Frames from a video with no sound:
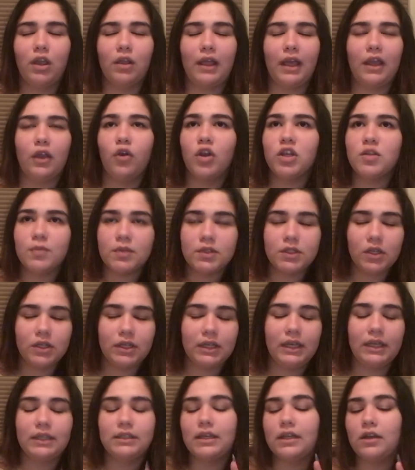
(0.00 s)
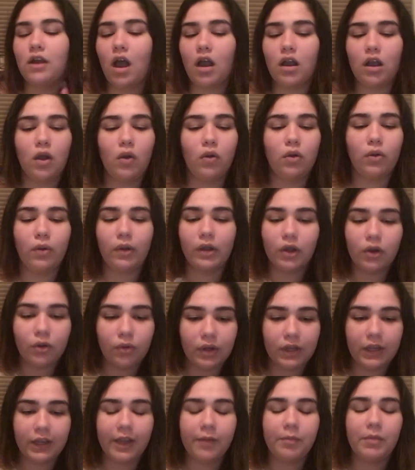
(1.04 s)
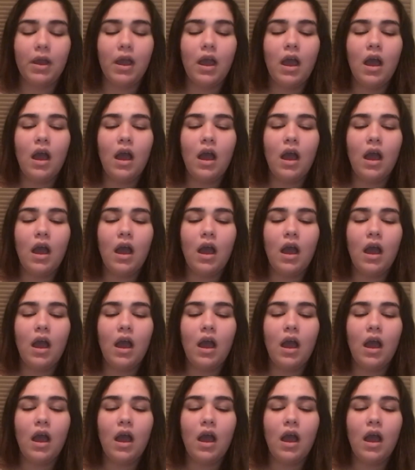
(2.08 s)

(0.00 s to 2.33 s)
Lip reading: like Christmas cookies and hot cocoa and cream.